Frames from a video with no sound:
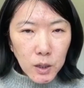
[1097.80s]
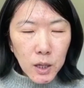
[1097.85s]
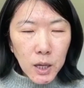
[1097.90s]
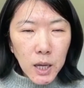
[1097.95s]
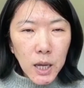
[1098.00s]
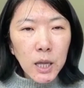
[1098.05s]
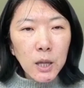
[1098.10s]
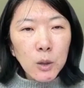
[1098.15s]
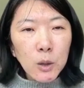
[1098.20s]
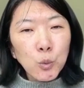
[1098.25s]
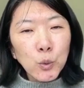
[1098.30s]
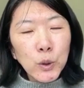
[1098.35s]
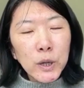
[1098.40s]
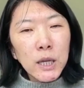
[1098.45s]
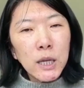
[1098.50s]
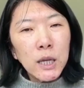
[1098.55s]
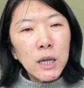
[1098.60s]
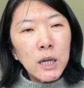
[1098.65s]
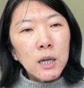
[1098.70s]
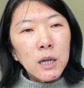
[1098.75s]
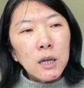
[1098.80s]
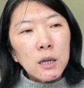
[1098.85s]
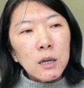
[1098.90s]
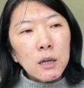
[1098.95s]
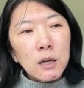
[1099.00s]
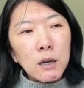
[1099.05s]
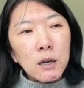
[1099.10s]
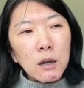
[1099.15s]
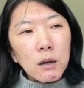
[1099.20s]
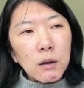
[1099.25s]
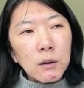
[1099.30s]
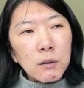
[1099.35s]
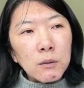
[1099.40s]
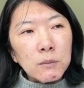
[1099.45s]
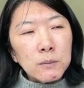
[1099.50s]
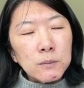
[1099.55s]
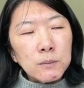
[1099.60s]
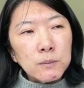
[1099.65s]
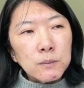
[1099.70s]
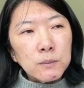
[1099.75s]
And we
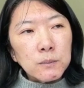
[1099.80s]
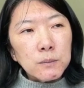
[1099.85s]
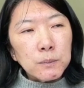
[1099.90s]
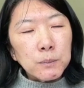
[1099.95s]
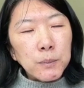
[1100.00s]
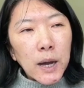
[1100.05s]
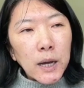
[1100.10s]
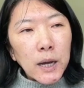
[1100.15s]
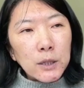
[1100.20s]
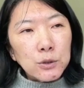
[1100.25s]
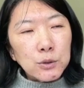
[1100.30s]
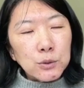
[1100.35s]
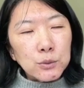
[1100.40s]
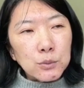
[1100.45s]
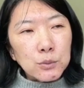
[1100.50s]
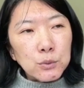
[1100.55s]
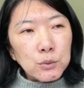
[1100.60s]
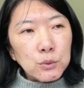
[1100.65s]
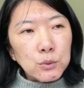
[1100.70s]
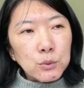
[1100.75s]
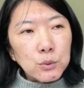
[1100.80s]
back to